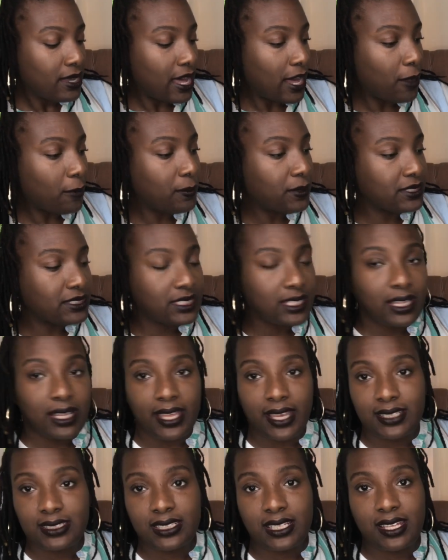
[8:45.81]
I'll put the
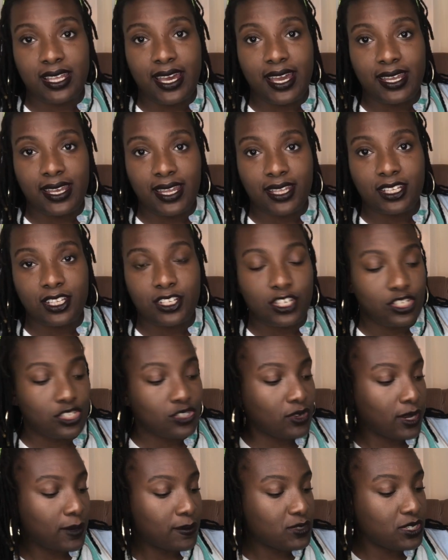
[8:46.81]
link to that in the
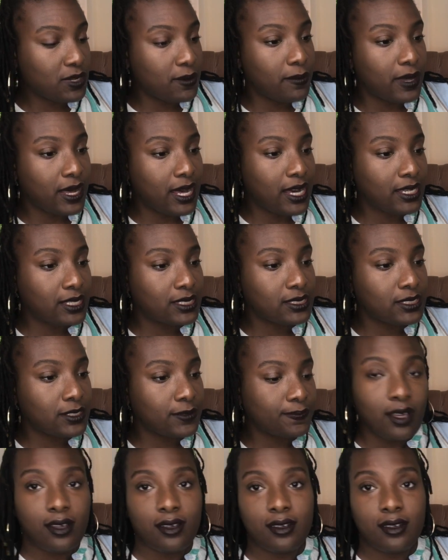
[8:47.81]
description box.